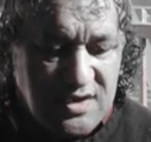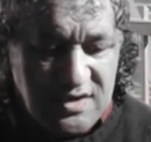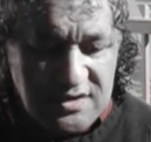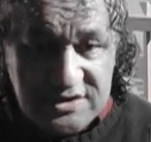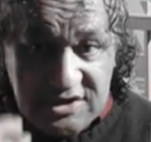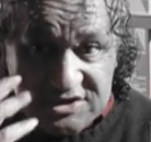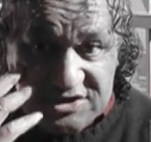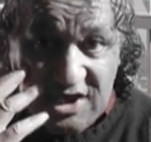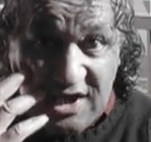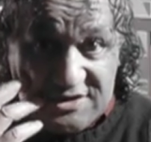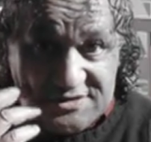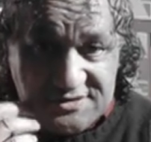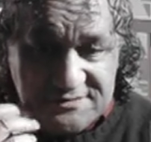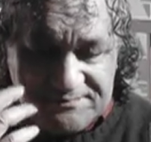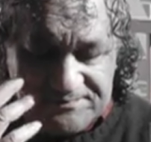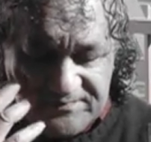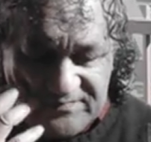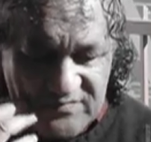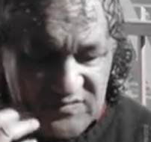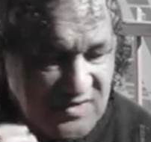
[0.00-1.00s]
this case
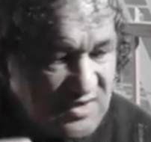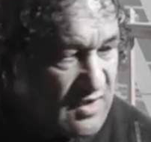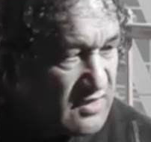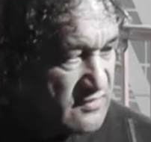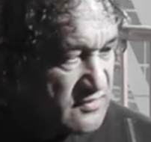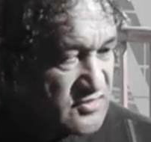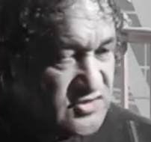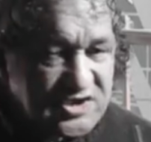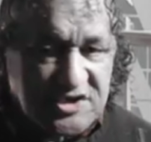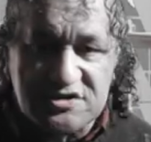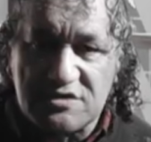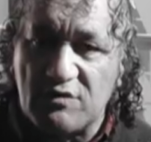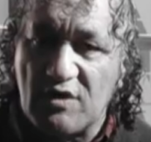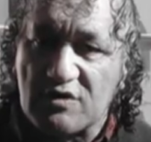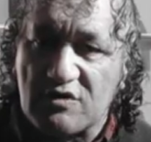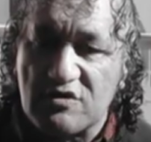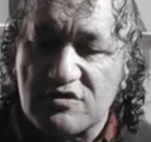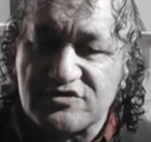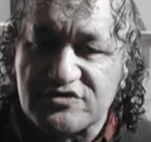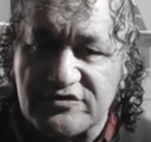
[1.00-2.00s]
on
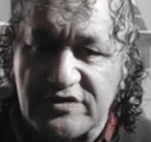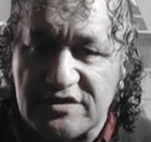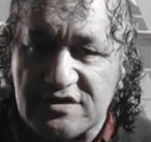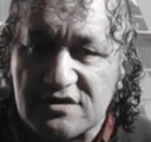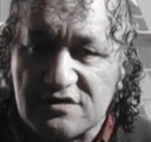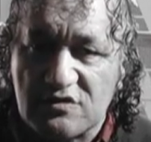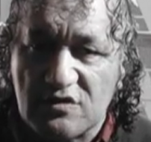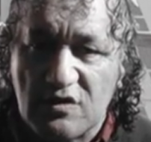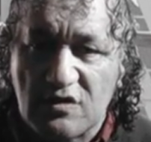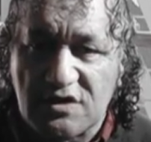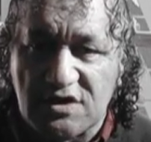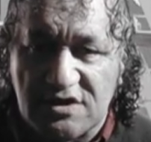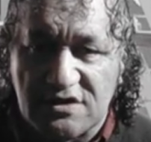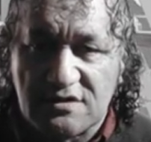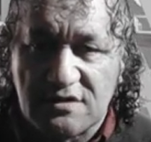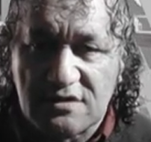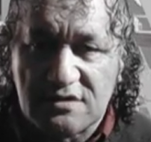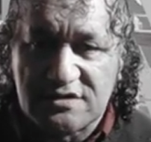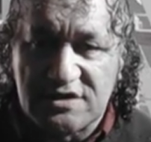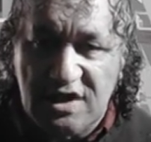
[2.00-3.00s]
61 Cook Street in Auckland.
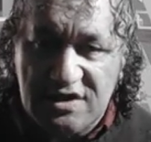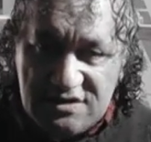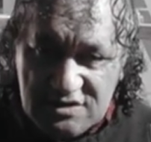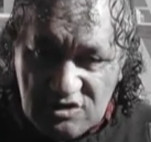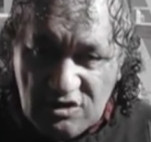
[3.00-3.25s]
That